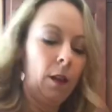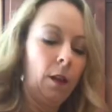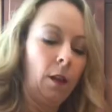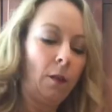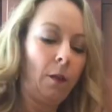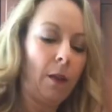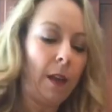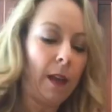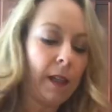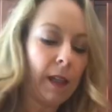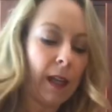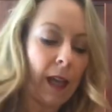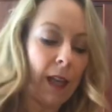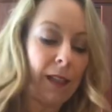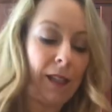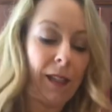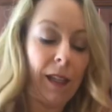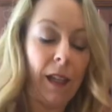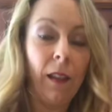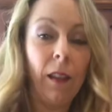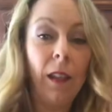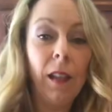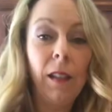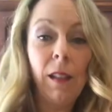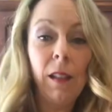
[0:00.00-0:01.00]

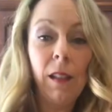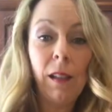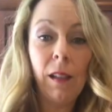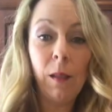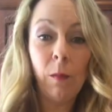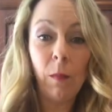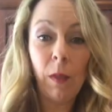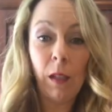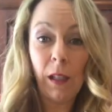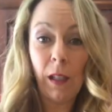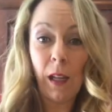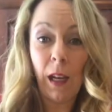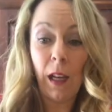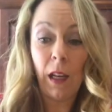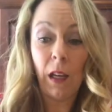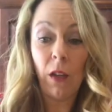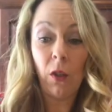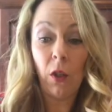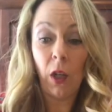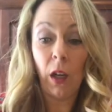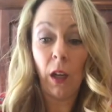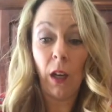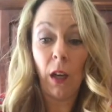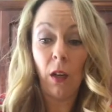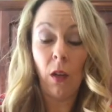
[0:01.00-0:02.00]
Fantastic. This is some stinky
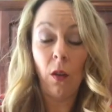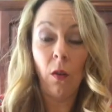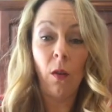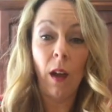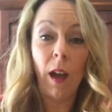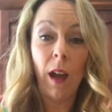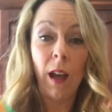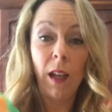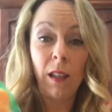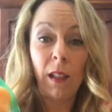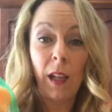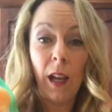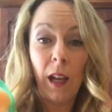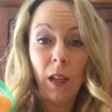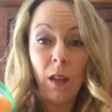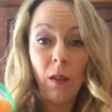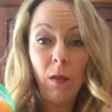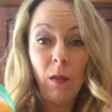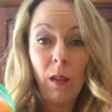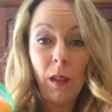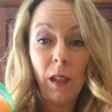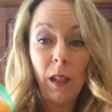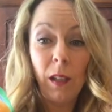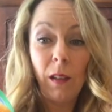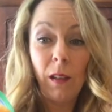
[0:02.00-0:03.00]
chicken, you guys. I
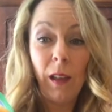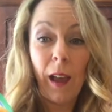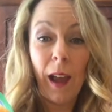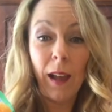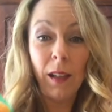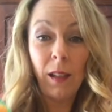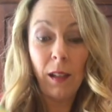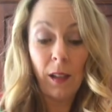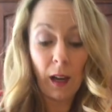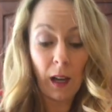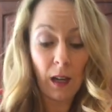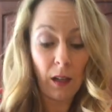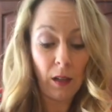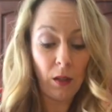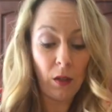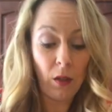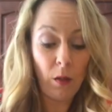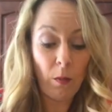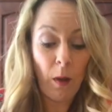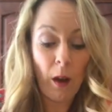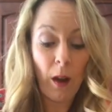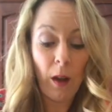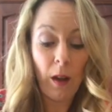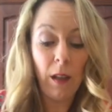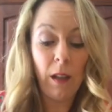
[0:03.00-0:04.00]
used this last night in 2
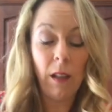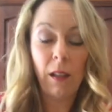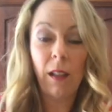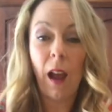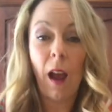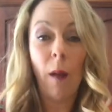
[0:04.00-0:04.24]
parties.